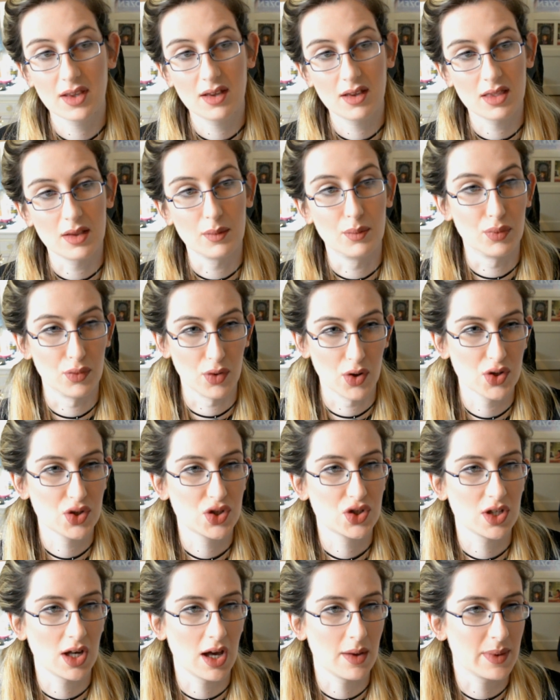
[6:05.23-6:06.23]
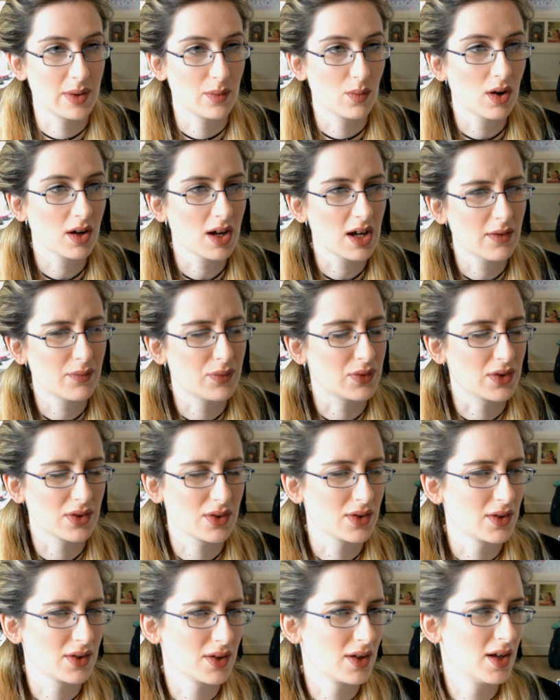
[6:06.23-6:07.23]
the brush. I mean, what kind
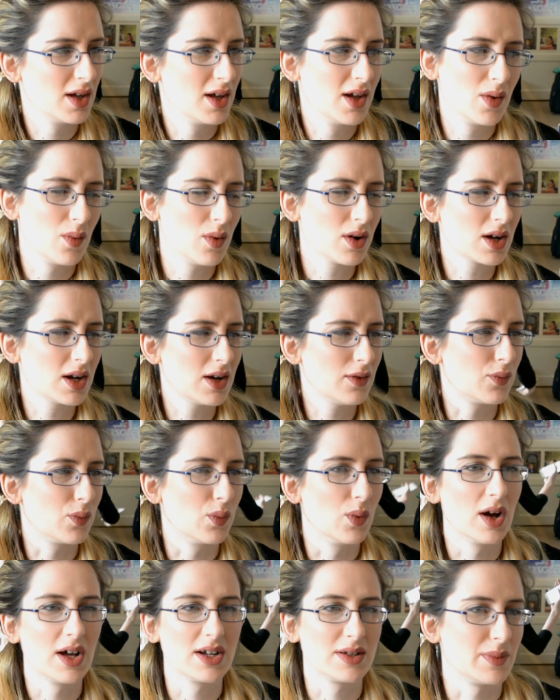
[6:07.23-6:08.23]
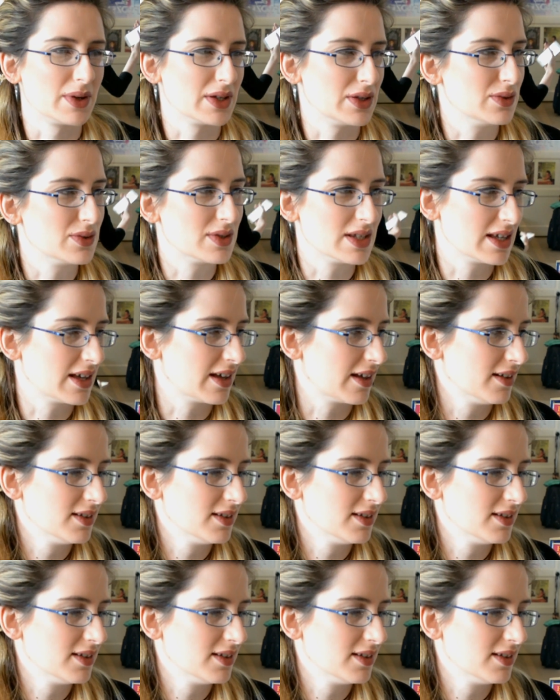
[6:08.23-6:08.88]
of word am I using here?